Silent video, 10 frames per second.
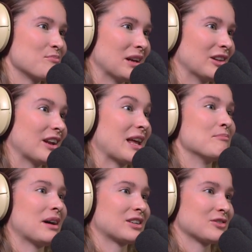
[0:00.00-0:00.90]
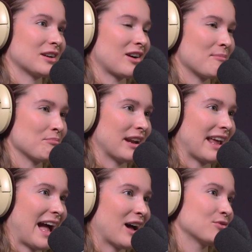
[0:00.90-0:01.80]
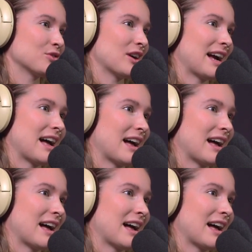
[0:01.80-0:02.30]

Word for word: build an impact-driven company after